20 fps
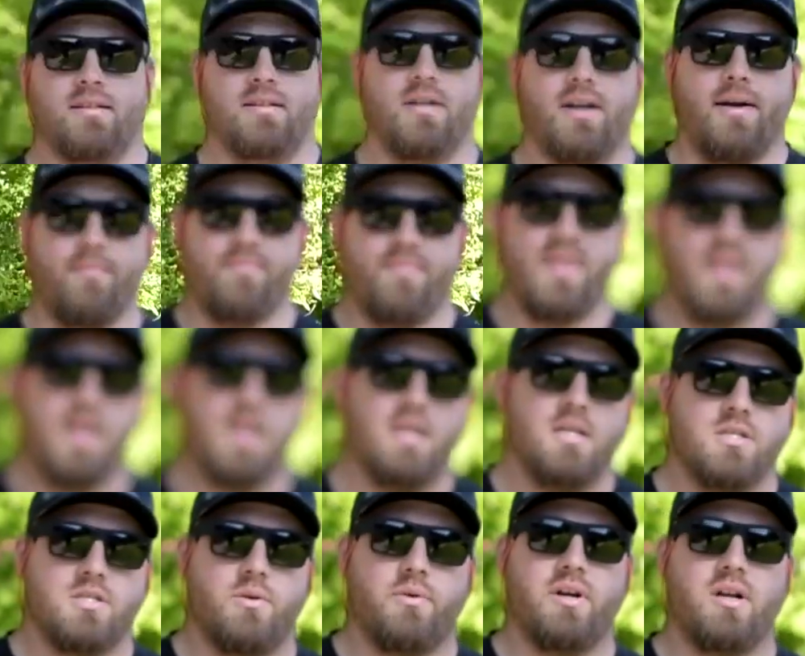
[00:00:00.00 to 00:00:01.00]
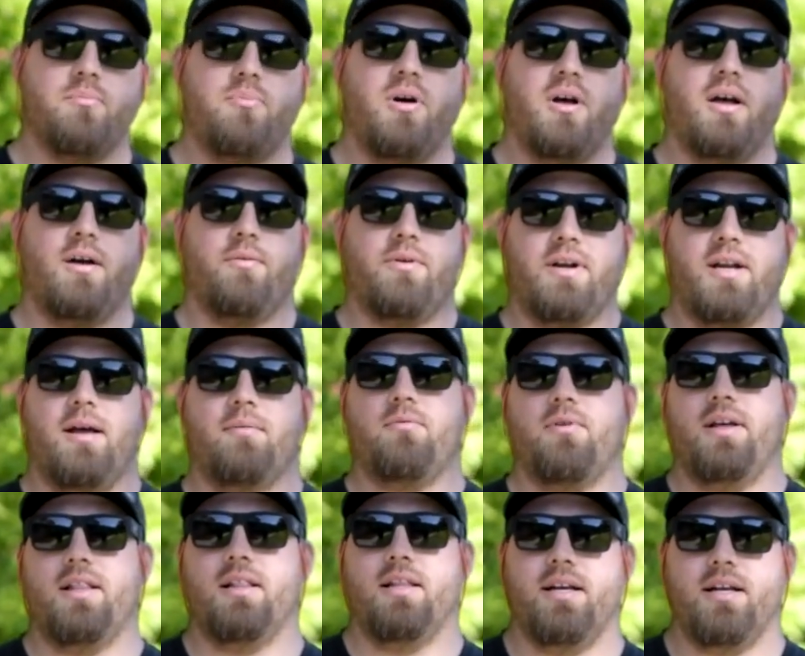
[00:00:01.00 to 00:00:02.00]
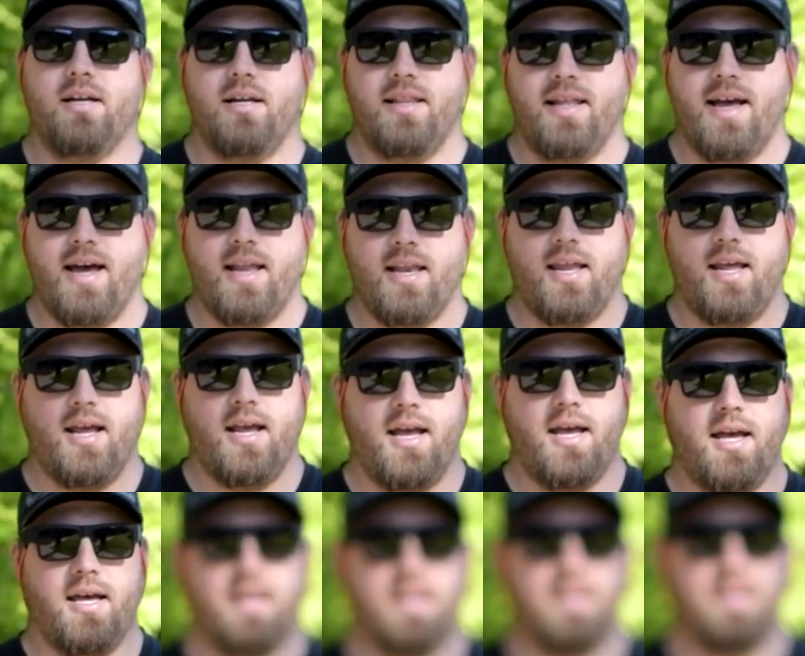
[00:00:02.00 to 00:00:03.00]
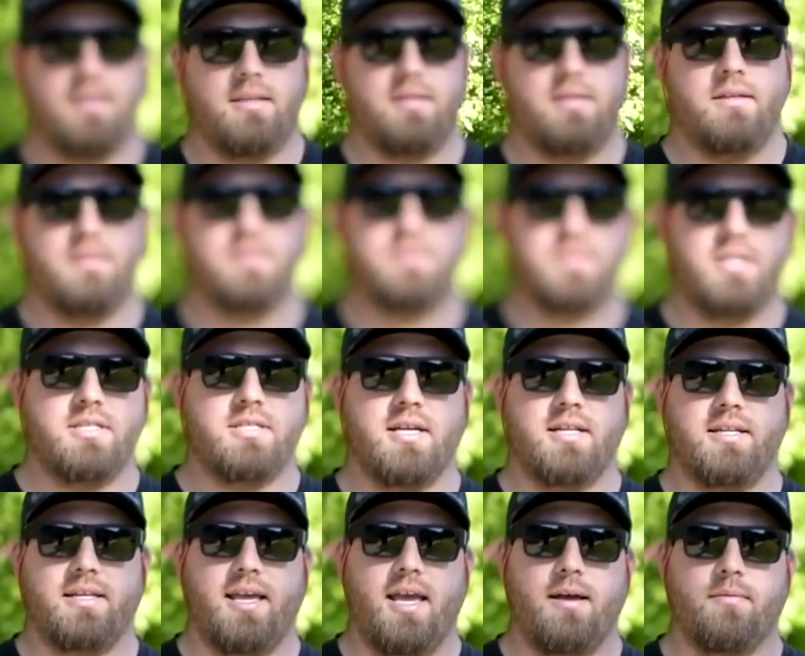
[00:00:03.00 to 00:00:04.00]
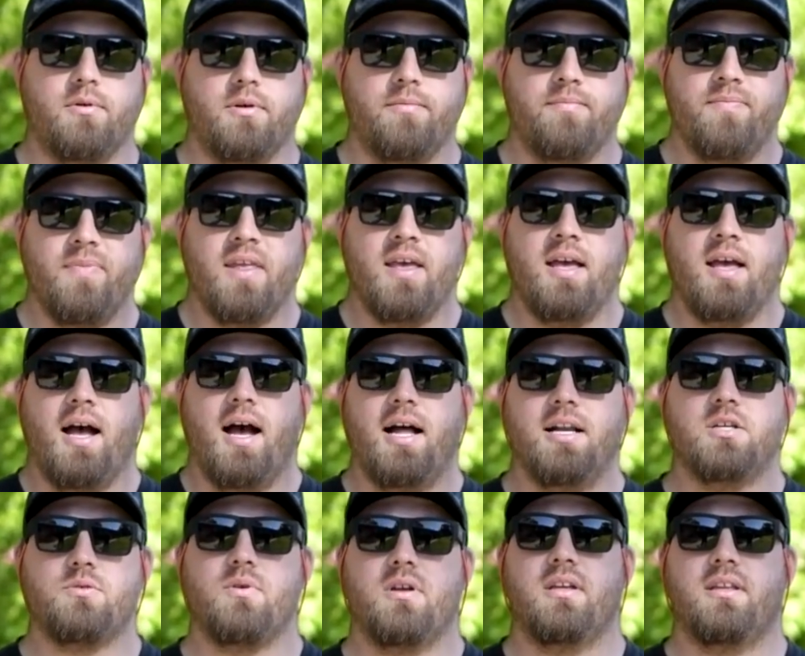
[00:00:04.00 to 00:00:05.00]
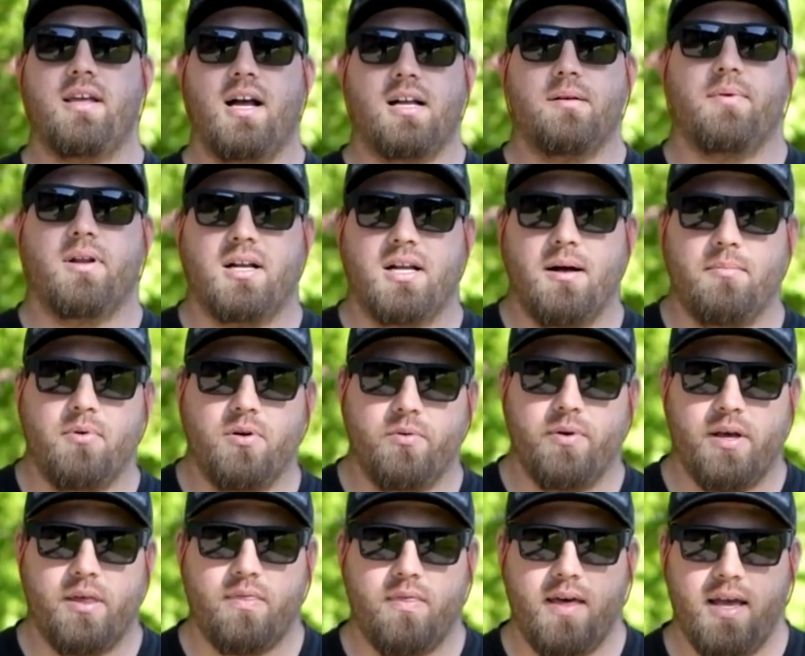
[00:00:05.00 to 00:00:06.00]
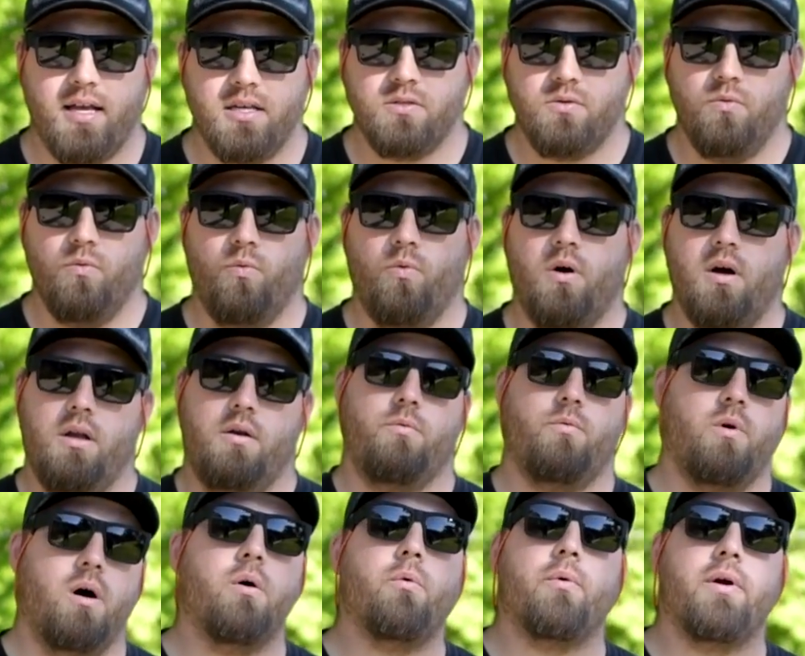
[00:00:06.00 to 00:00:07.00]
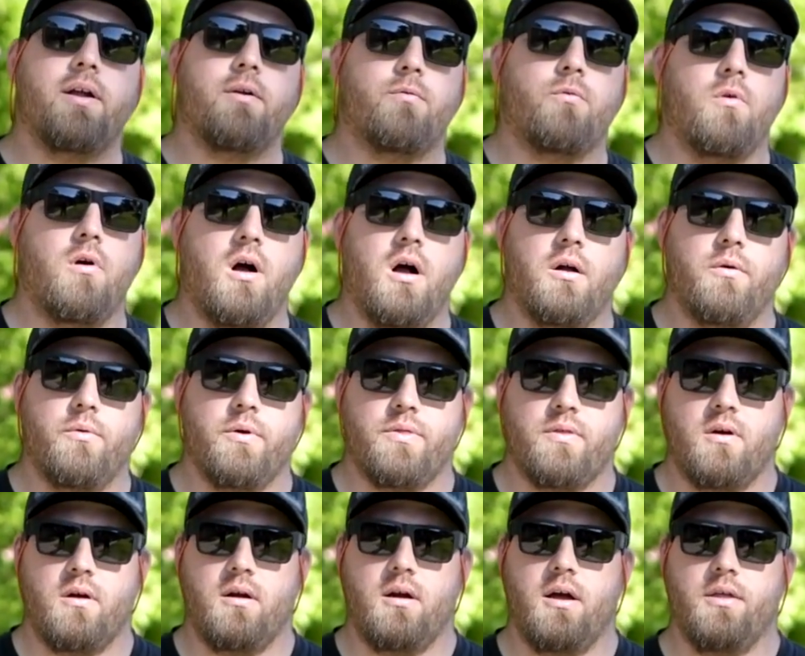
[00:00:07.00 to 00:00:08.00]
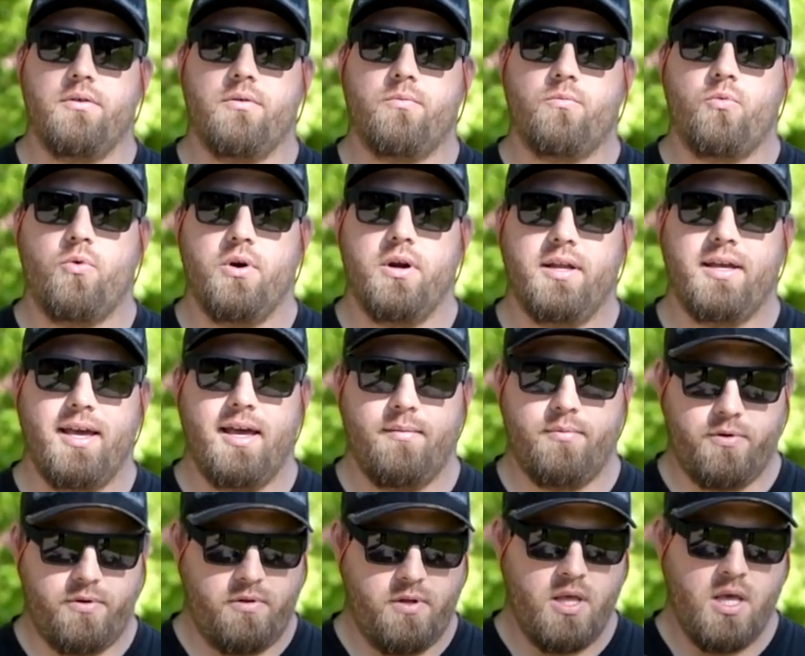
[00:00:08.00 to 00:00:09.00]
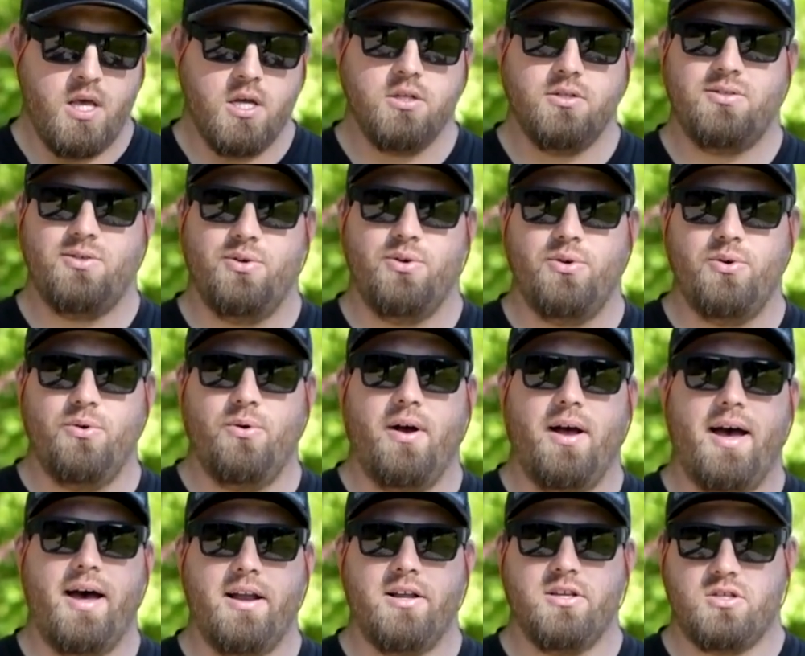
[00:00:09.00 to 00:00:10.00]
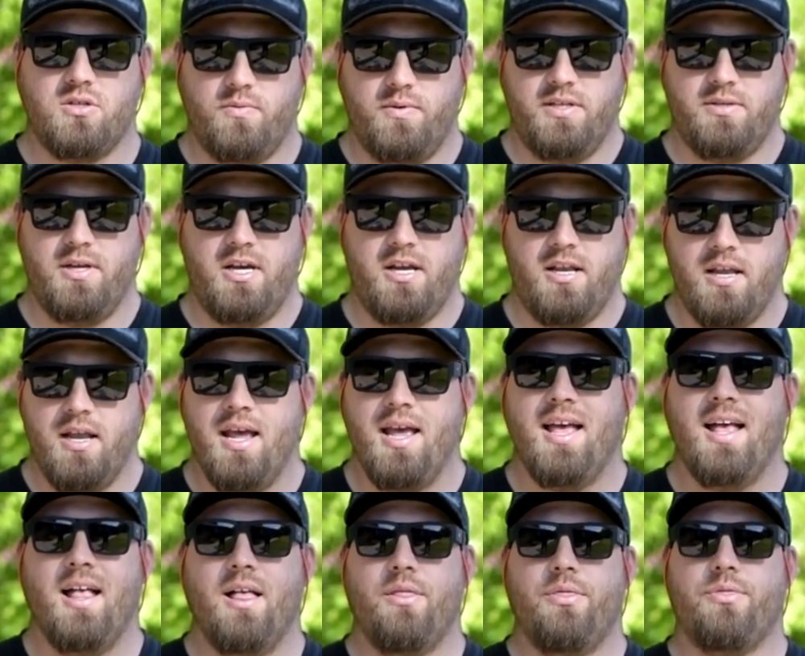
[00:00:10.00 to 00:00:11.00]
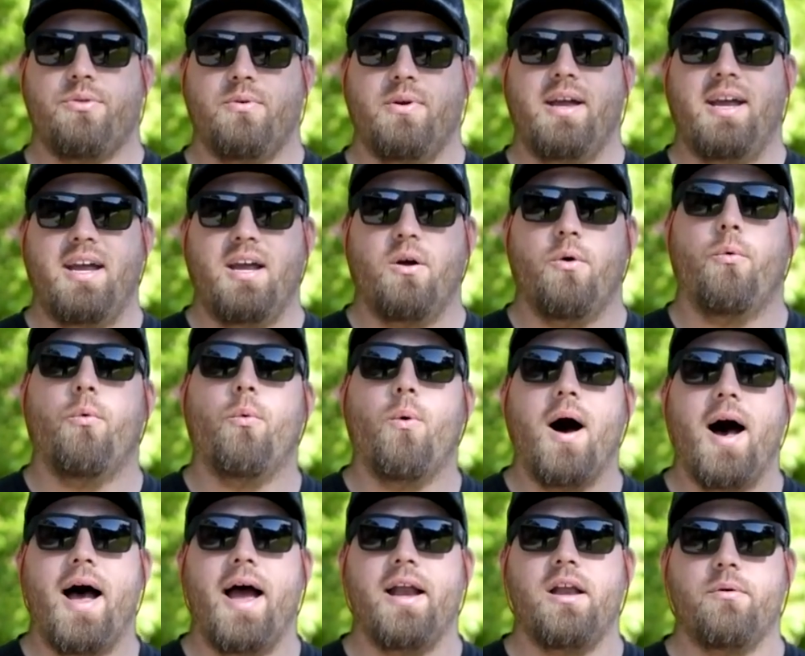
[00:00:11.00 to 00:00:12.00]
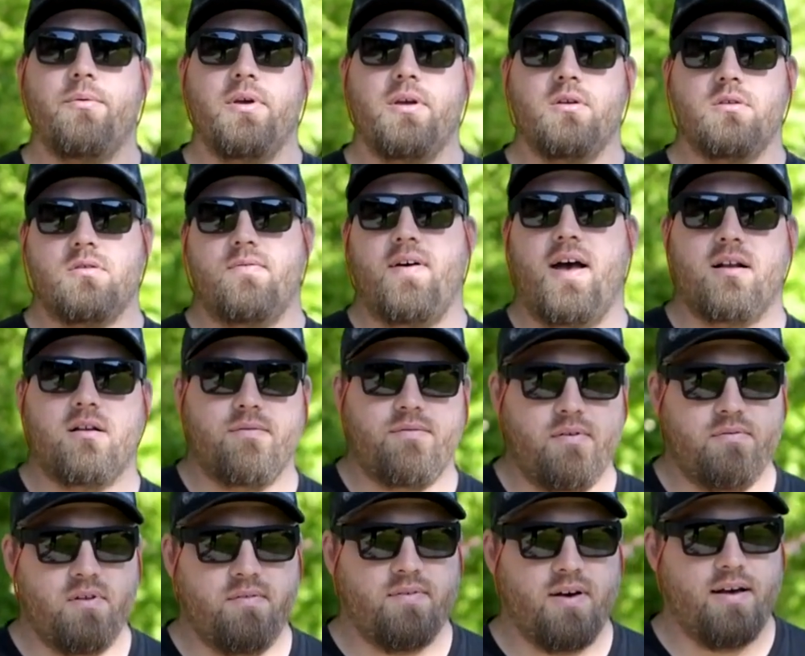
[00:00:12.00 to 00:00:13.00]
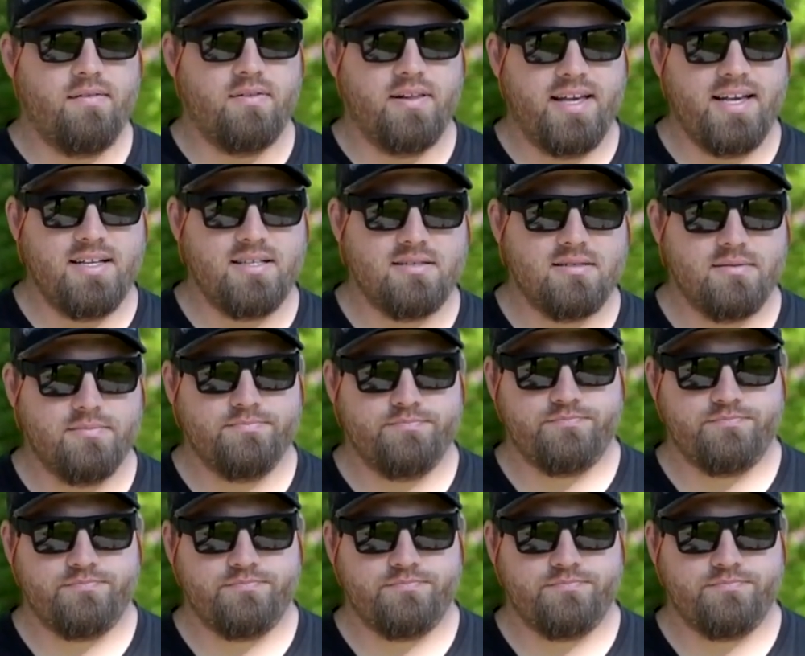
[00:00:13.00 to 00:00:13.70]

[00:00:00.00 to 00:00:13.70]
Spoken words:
Okay, so we're gonna upgrade the link on that and change out the cable. I just wanted to talk about a couple quick things. One, what went wrong with our other Warn cable. Two, how to switch it. Three, why do we use Factor 55 links?